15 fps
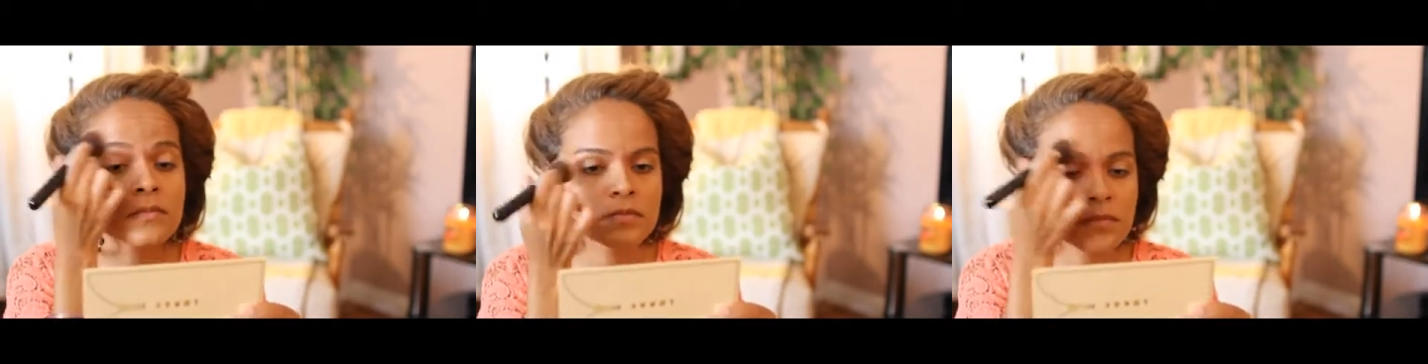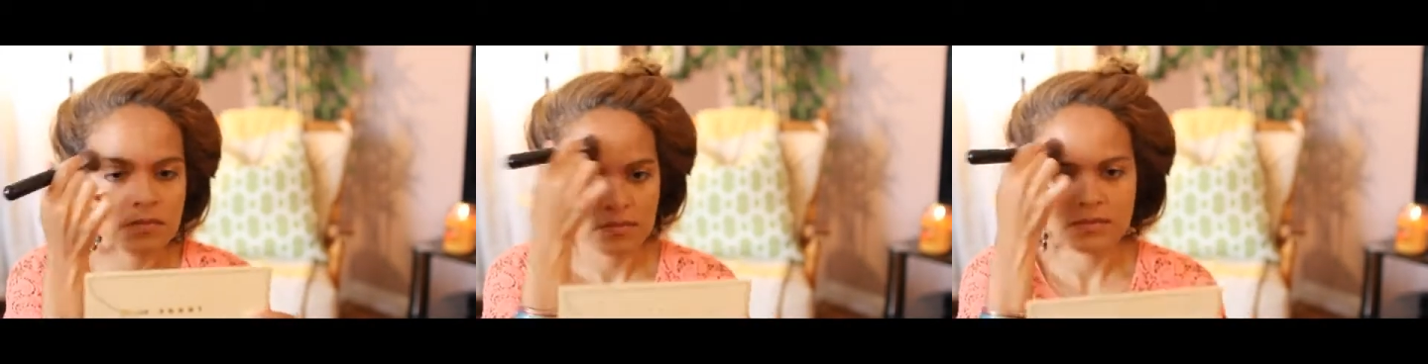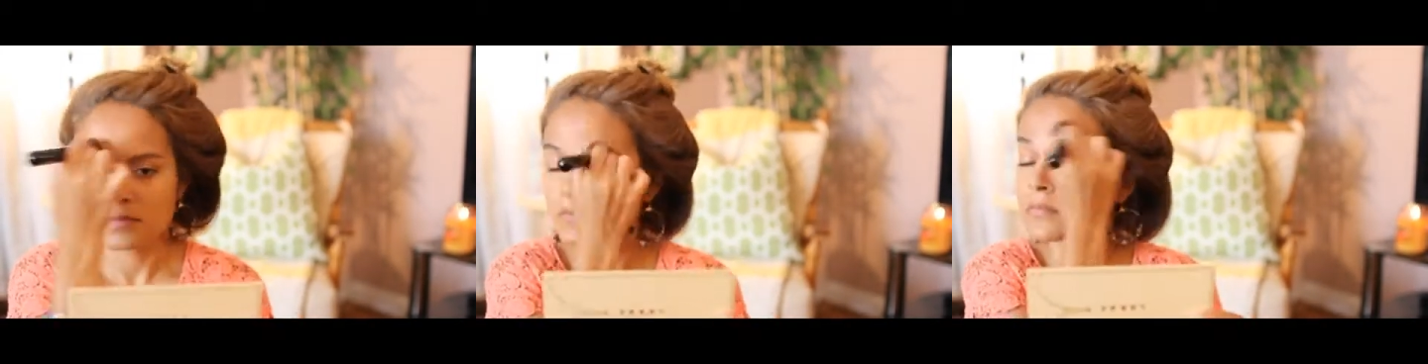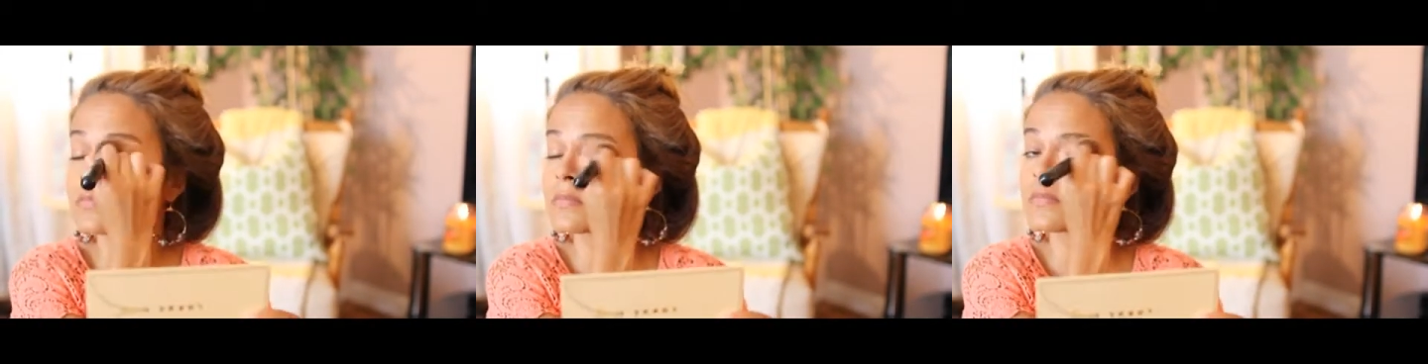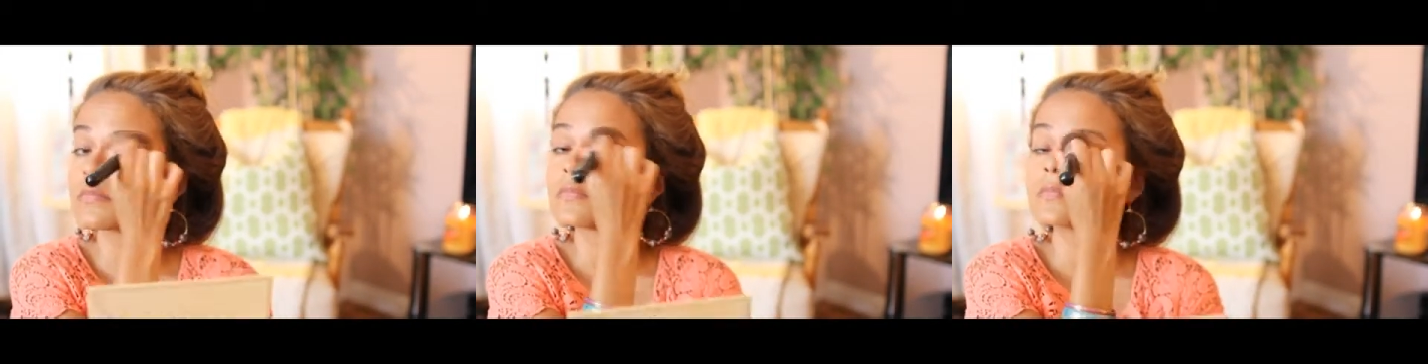work the
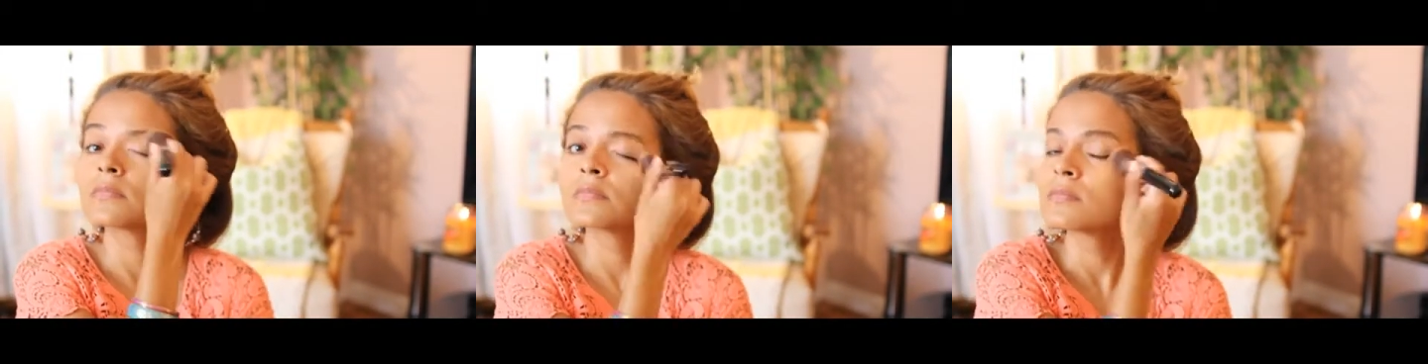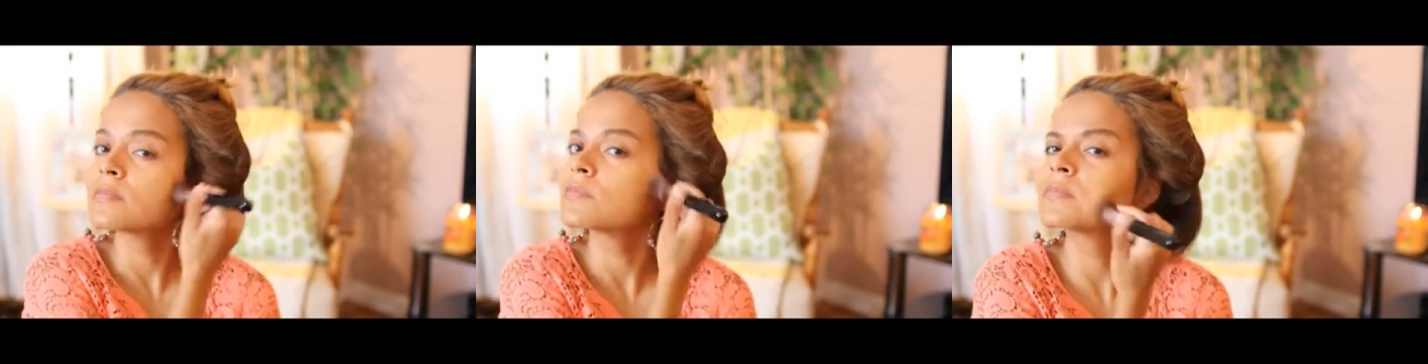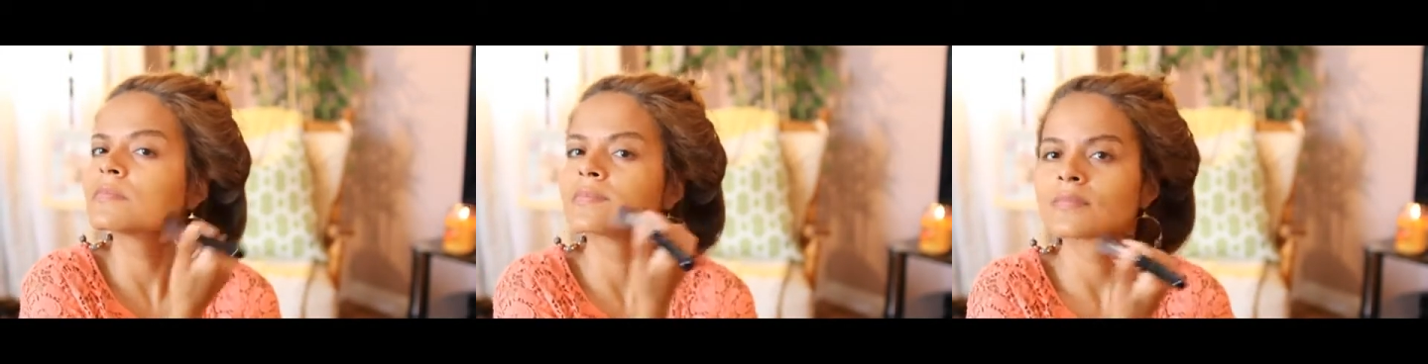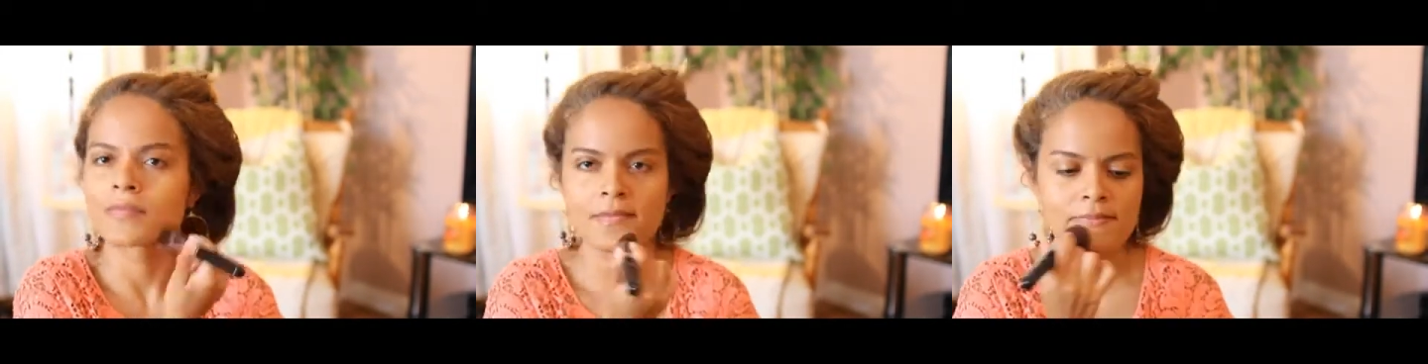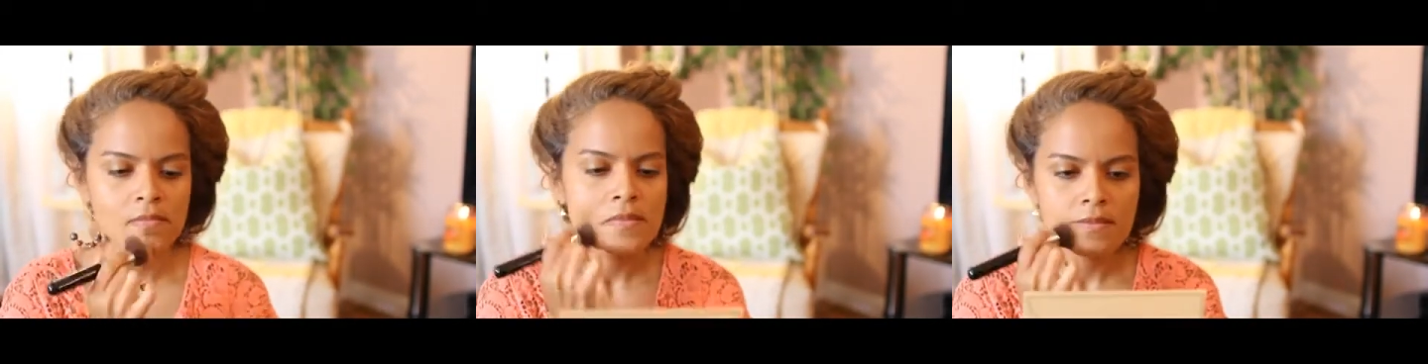foundation into your
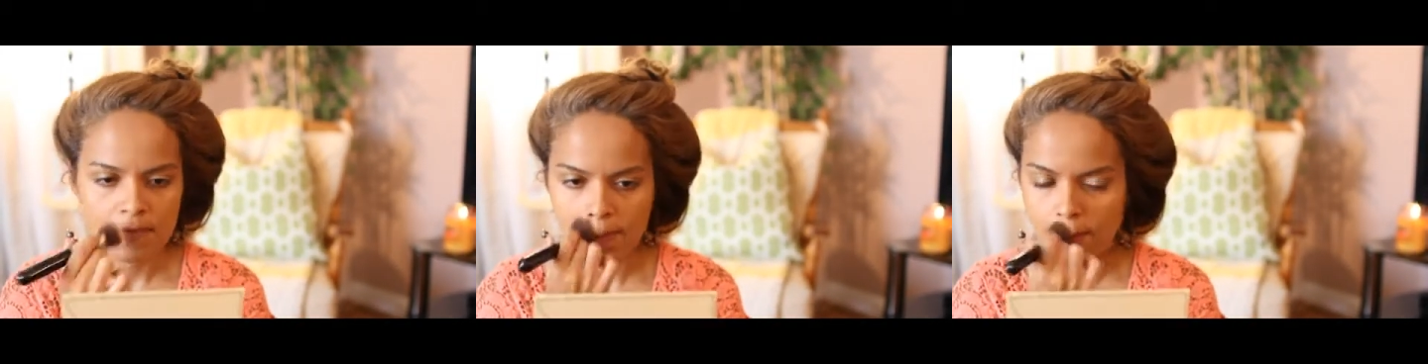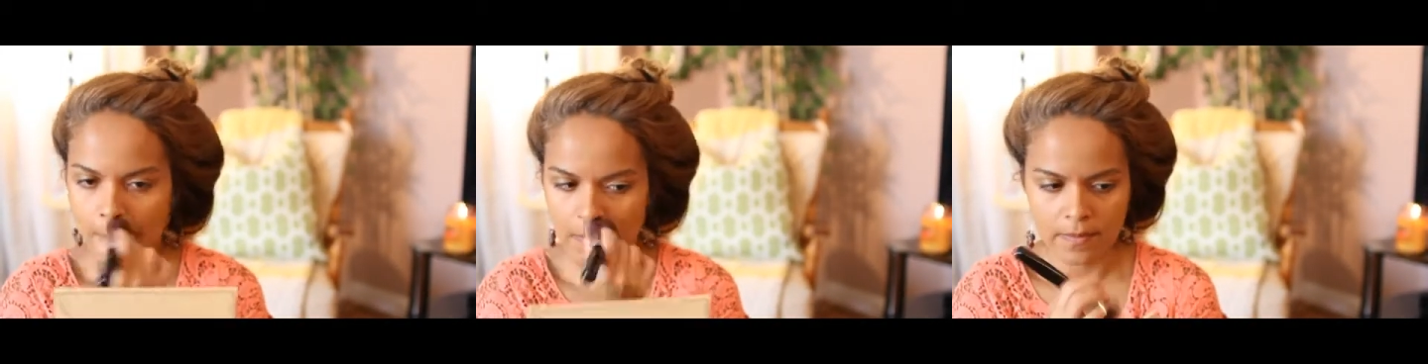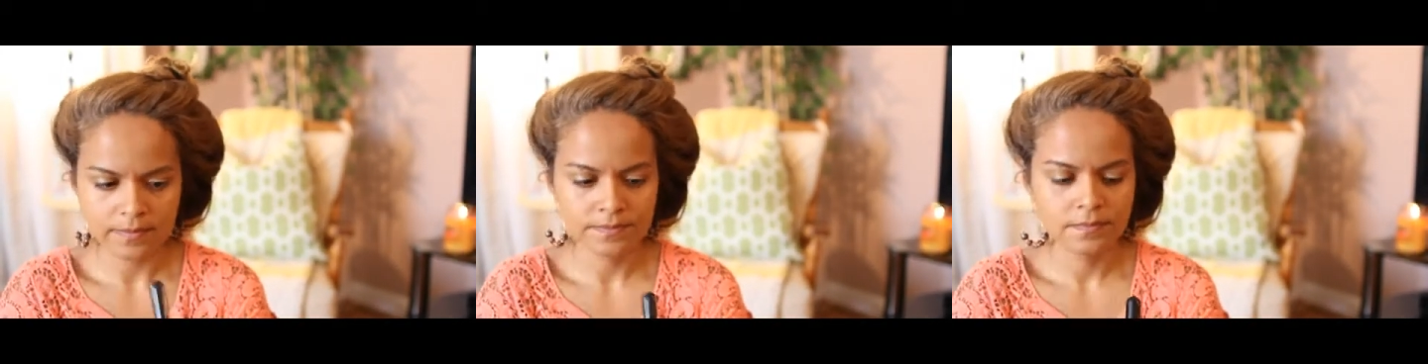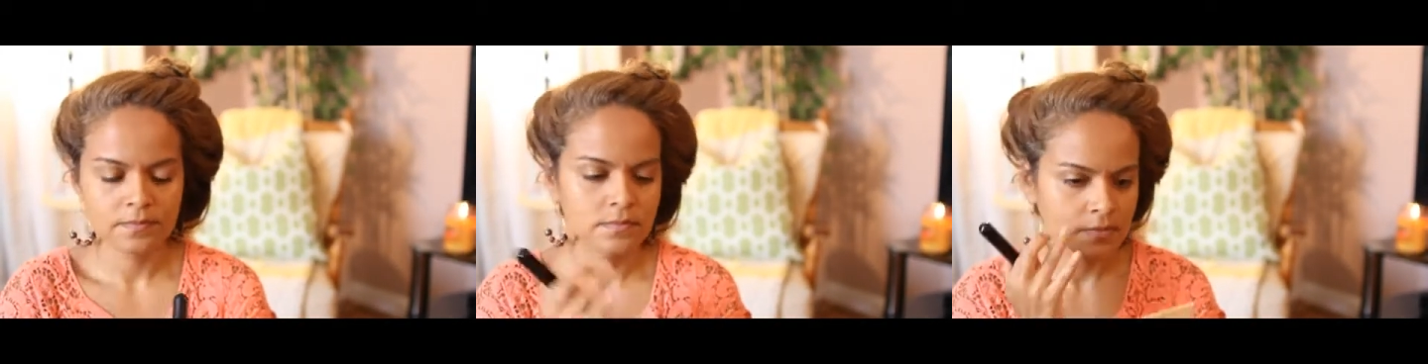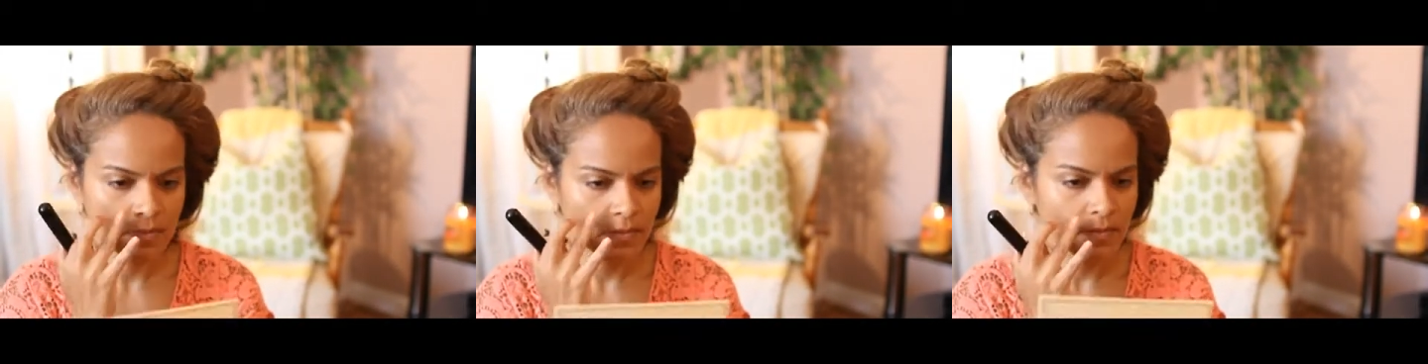skin, as you
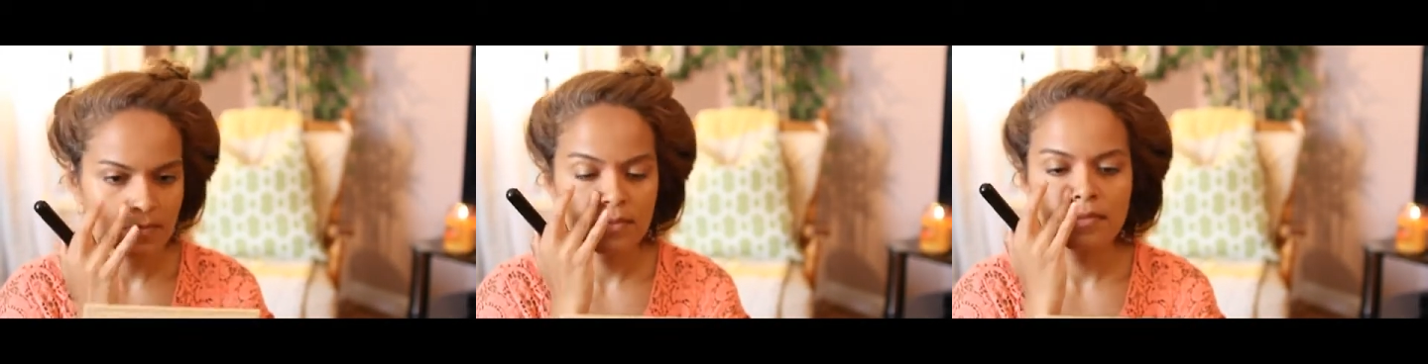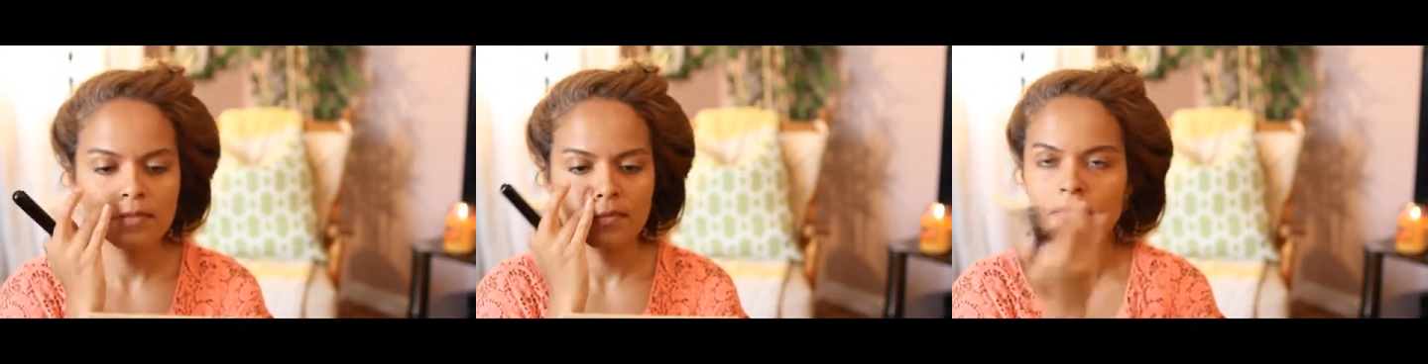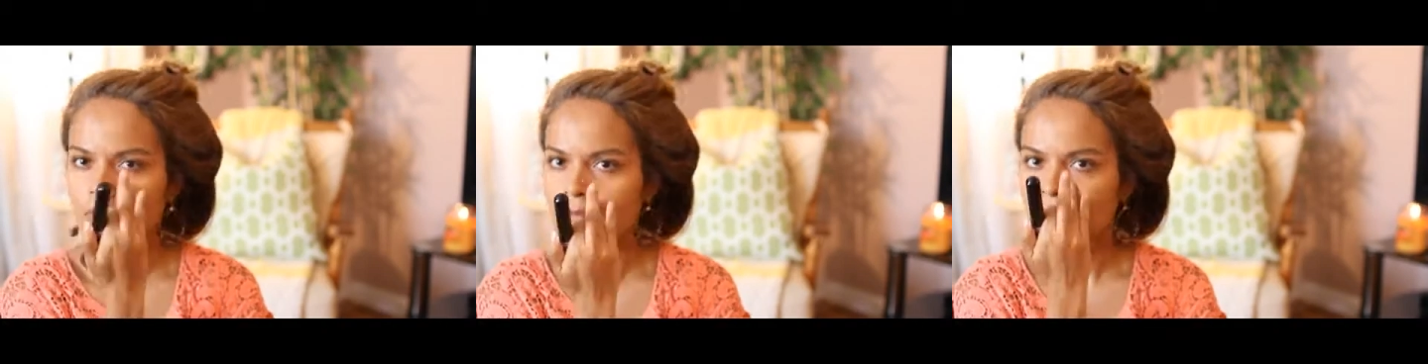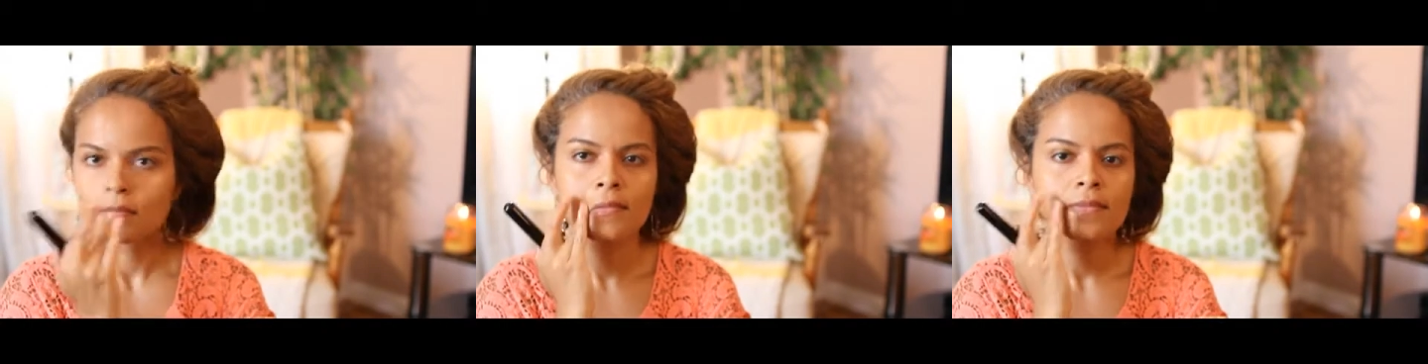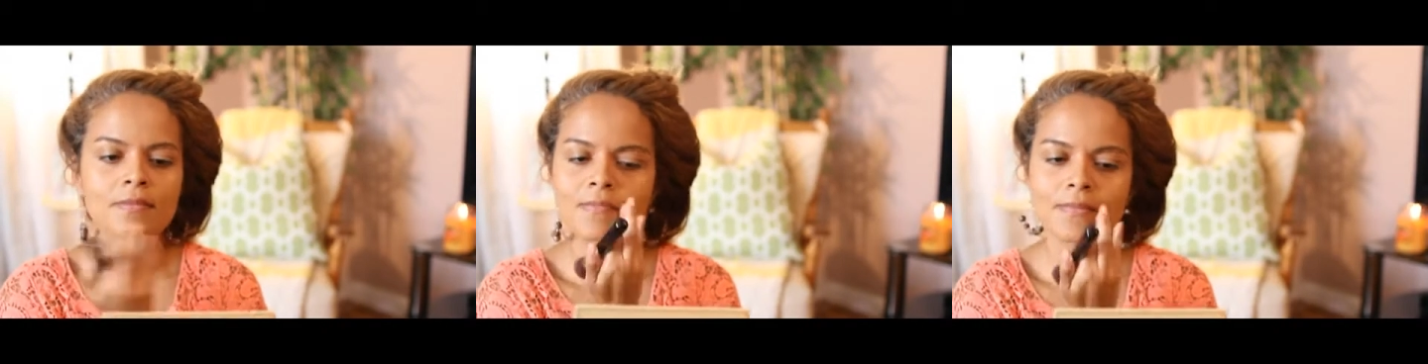see that I'm doing here.